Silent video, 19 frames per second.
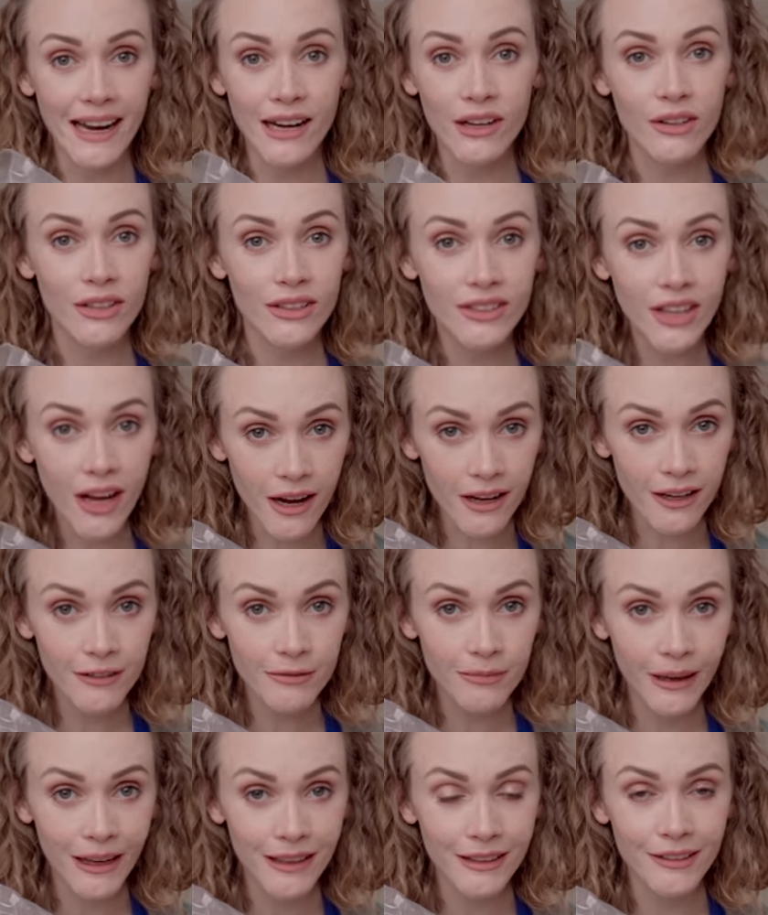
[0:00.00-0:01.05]
I could not have
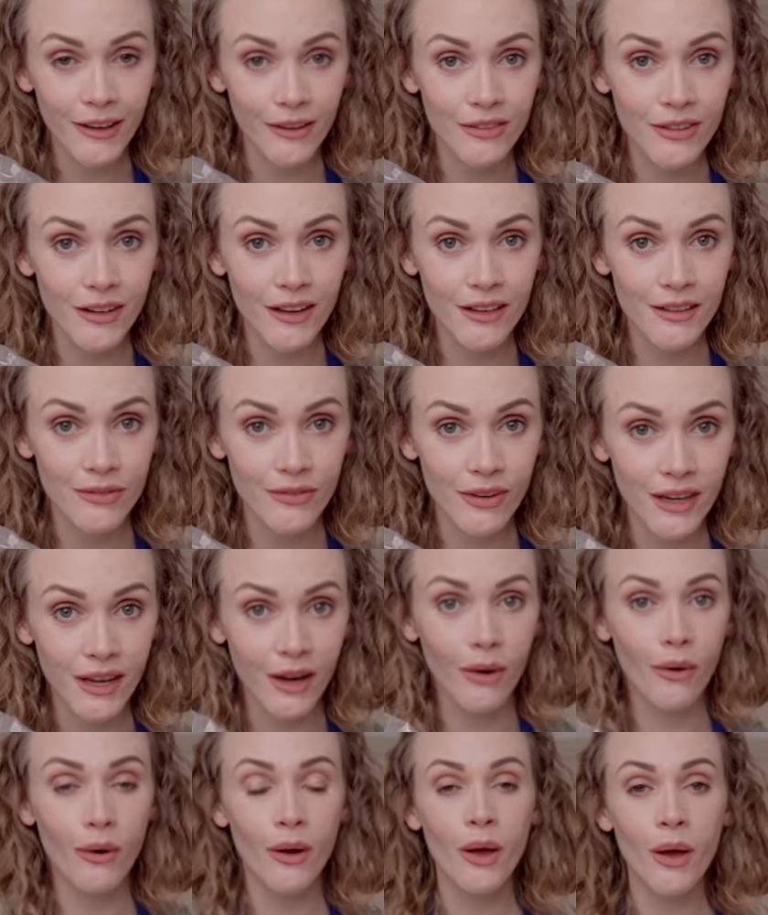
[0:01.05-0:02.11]
made yesterday's
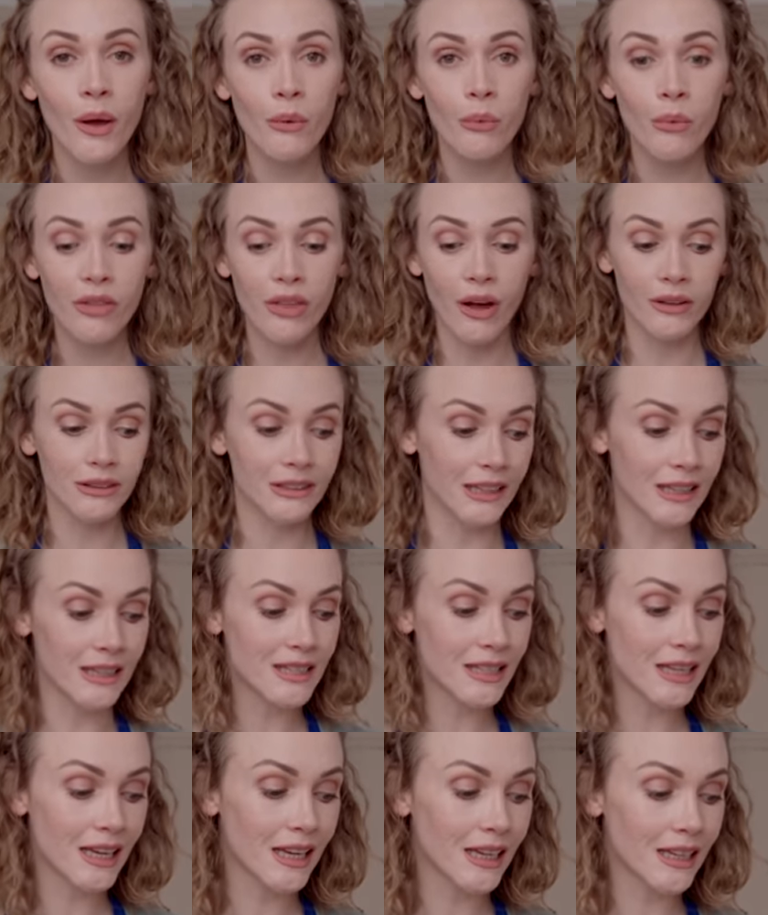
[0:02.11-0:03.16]
video without
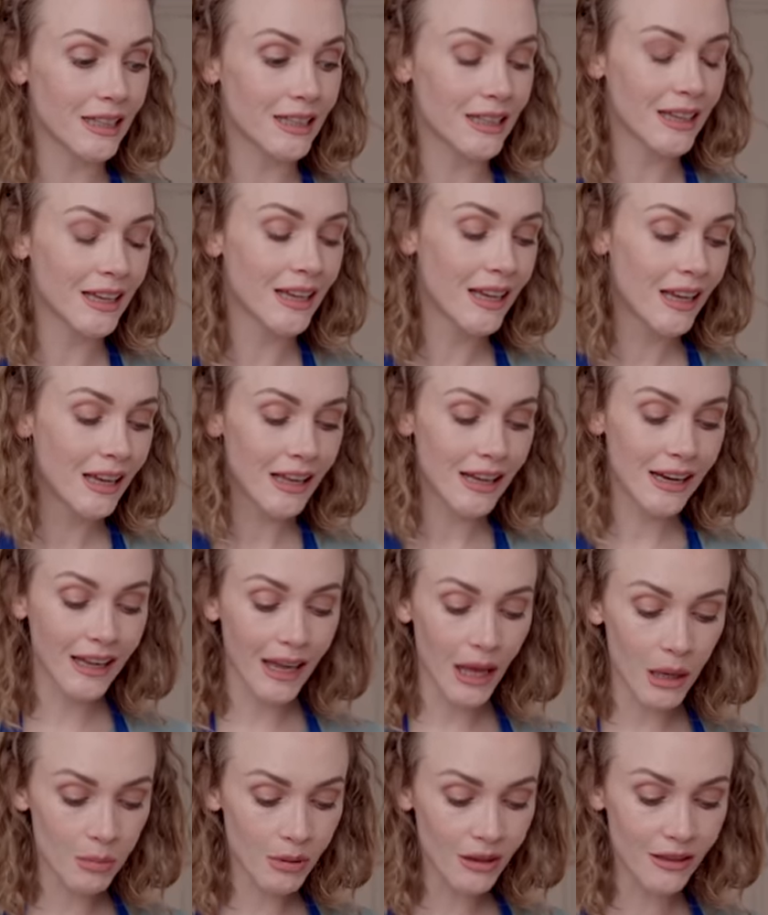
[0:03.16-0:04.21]
this kit. And it
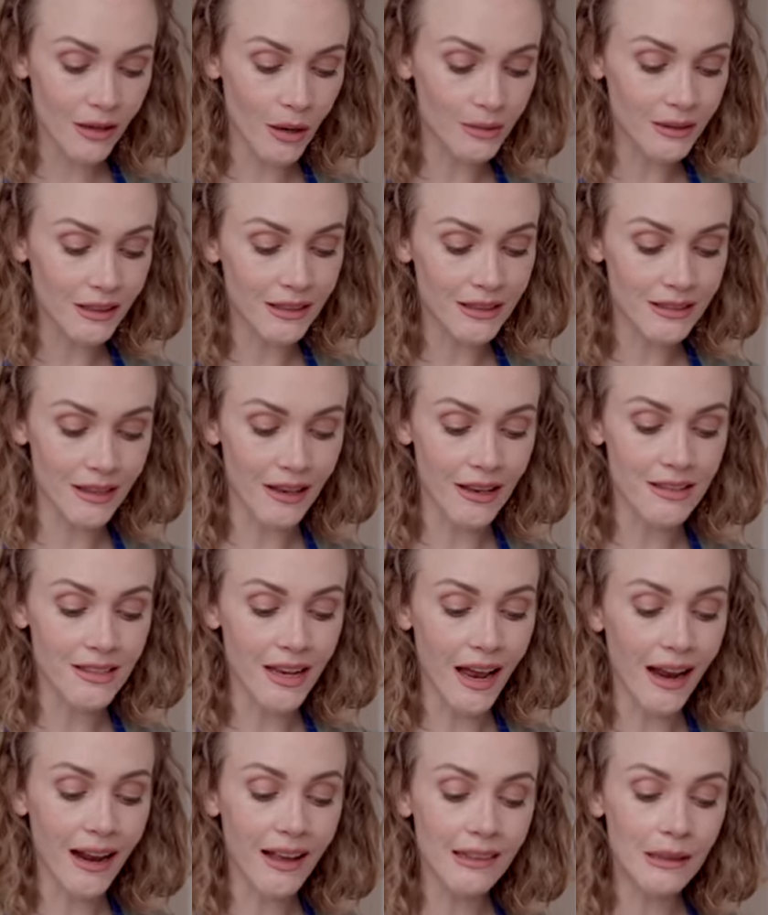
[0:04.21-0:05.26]
came with a note that says,
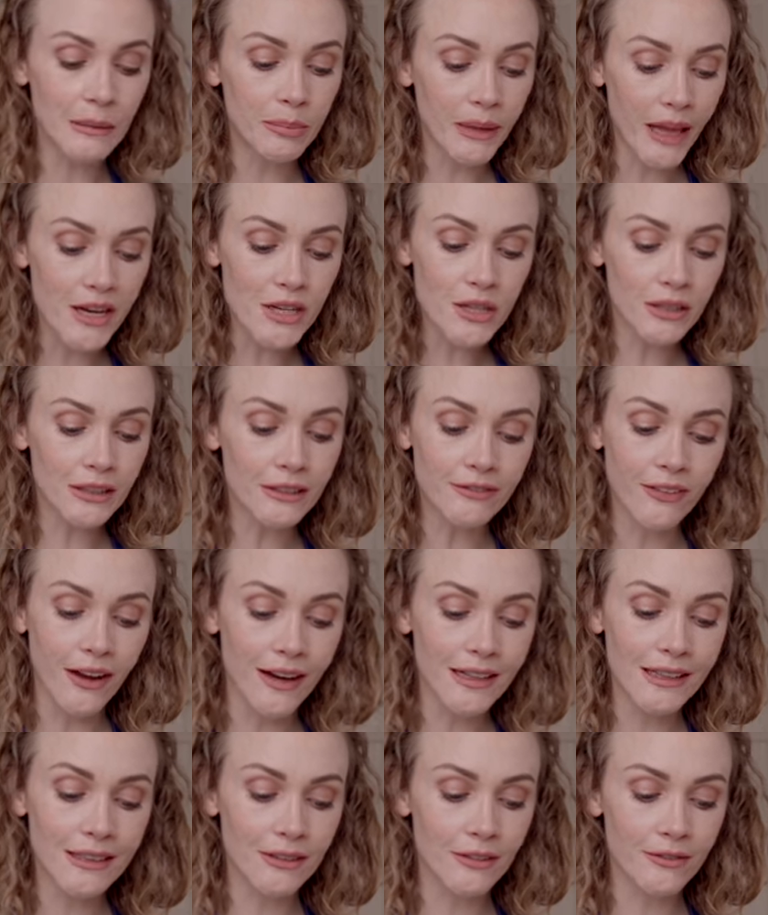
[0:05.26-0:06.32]
"I had the pleasure of
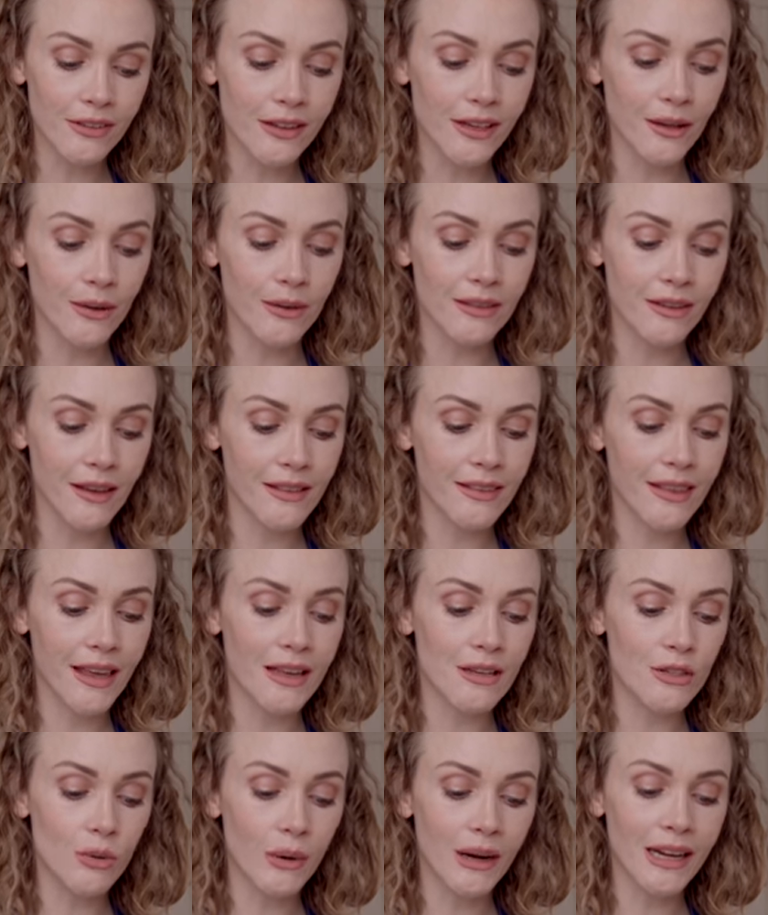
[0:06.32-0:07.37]
finding your videos in
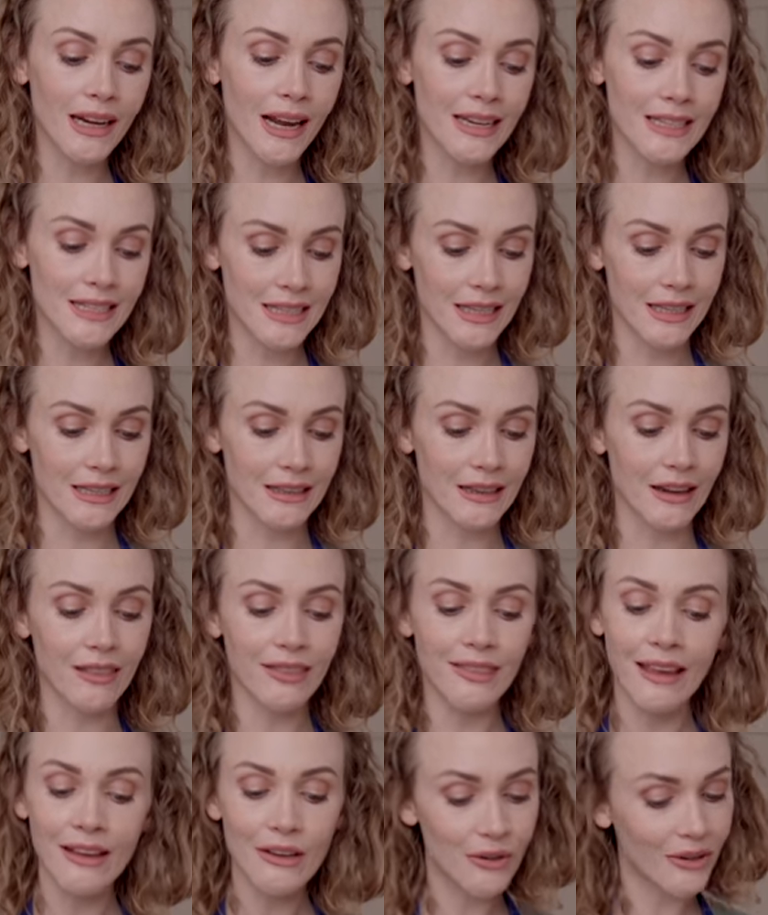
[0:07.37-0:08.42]
late 2019, and
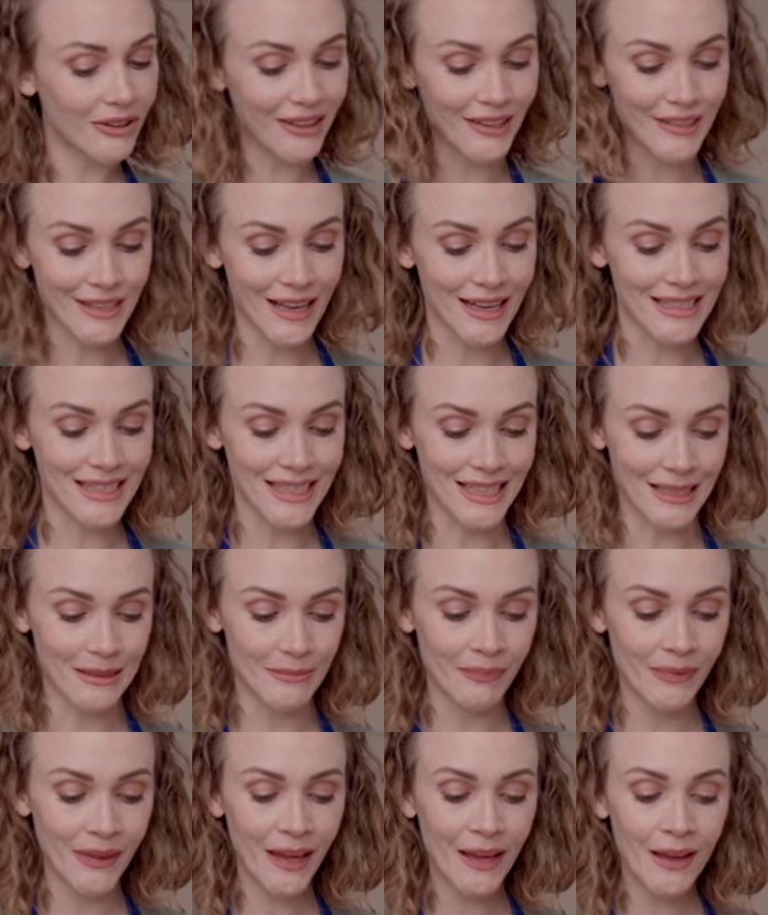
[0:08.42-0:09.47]
thank goodness I did.
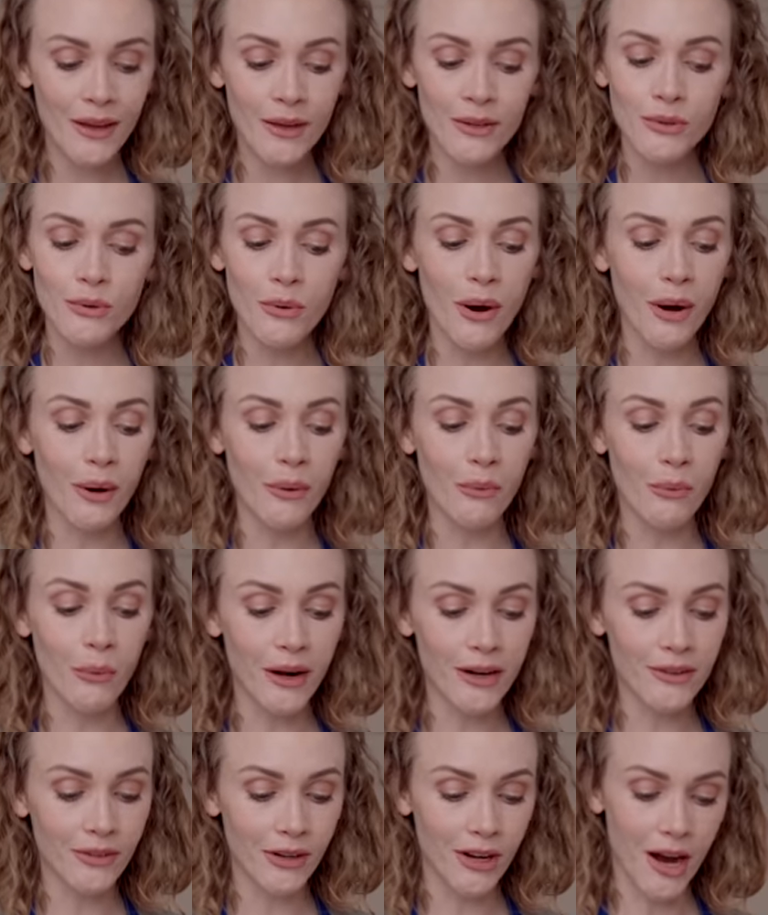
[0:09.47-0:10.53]
You are
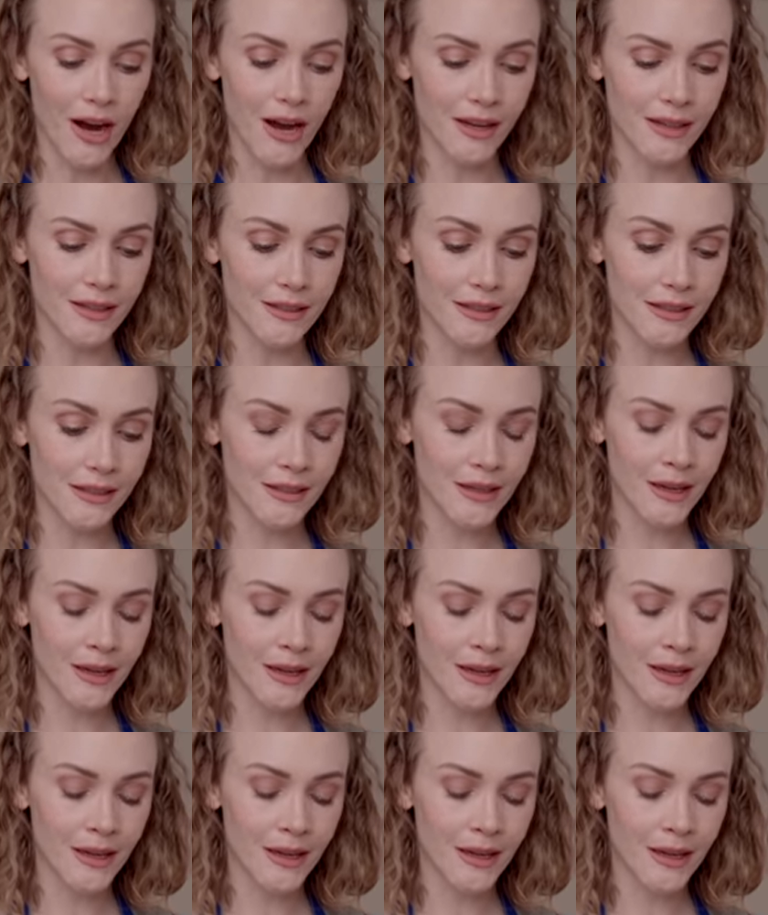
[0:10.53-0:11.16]
one of a kind.